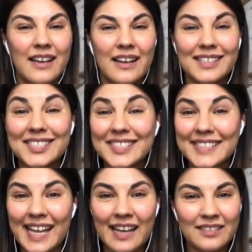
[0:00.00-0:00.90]

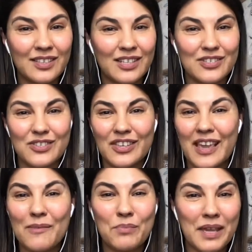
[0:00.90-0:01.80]
standards,
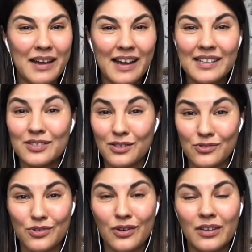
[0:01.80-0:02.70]
KPIs,
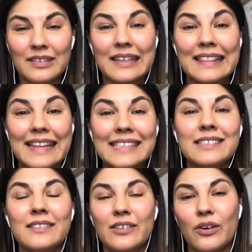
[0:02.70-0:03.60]
and so on,
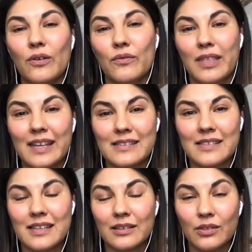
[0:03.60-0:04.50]
letting go of
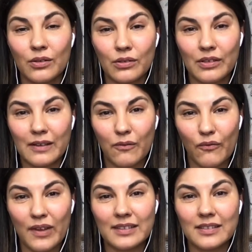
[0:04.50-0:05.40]
things that no longer
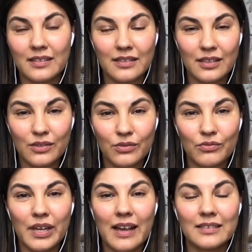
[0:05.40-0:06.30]
fit the new
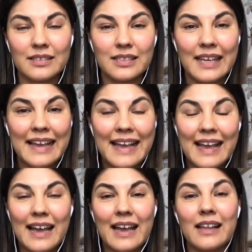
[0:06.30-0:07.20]
reality,
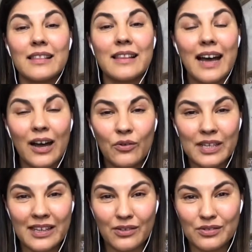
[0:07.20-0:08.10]

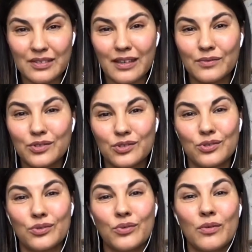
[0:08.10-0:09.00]
allowing ourselves
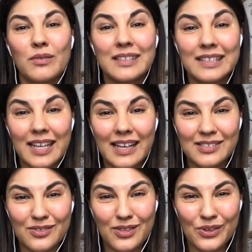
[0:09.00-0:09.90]
to
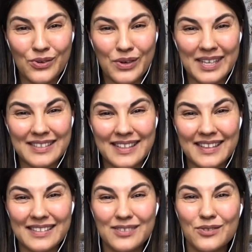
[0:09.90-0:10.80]
test the new
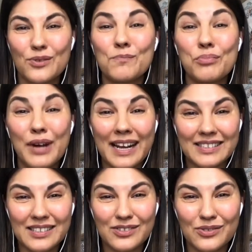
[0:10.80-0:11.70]
ideas, to
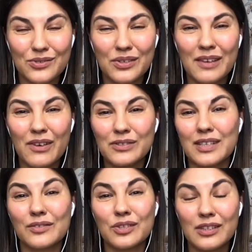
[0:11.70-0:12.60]
practice, to give
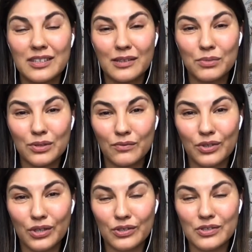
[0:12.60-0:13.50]
ourselves a little bit of
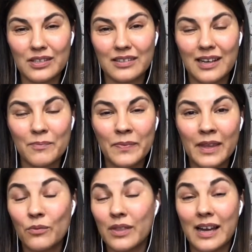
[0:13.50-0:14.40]
rehearsal time.
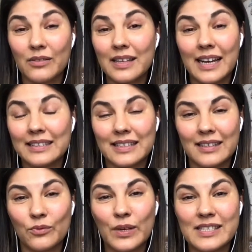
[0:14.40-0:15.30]
Without that,
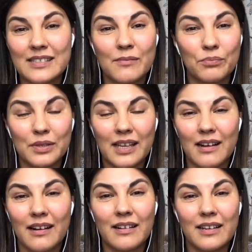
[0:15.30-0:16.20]
we simply
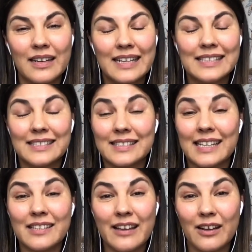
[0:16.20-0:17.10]
are
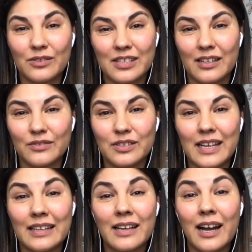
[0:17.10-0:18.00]
setting ourselves
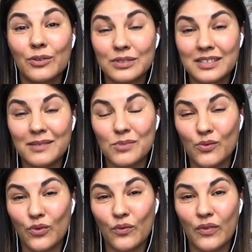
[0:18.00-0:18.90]
and our teams
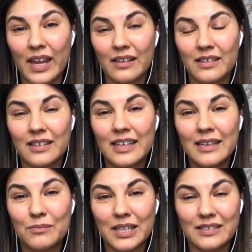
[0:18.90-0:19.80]
for failure,
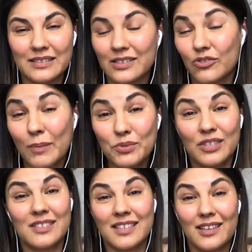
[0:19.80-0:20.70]
because
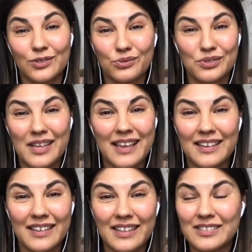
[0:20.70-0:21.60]
disruption is here to
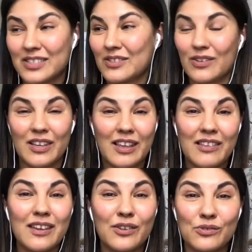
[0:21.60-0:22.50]
stay. It's
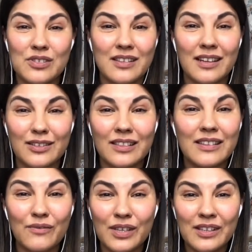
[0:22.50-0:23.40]
either you start
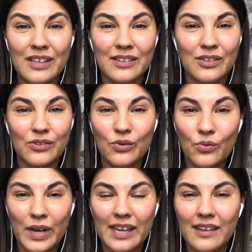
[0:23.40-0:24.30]
living in a new
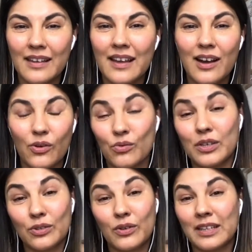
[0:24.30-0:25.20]
way
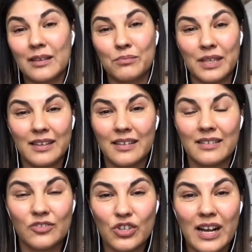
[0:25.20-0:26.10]
or you're going to be
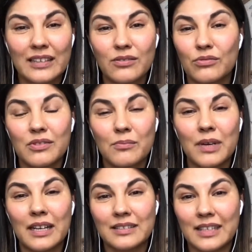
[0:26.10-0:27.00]
dragged through the
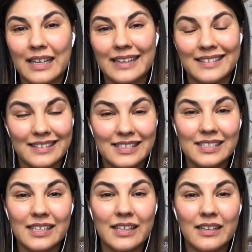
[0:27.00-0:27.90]
mud and
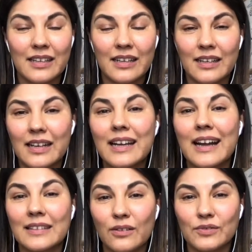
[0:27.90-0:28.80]
see a
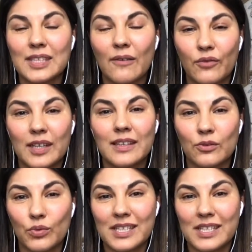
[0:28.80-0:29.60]
kind of suffering that we're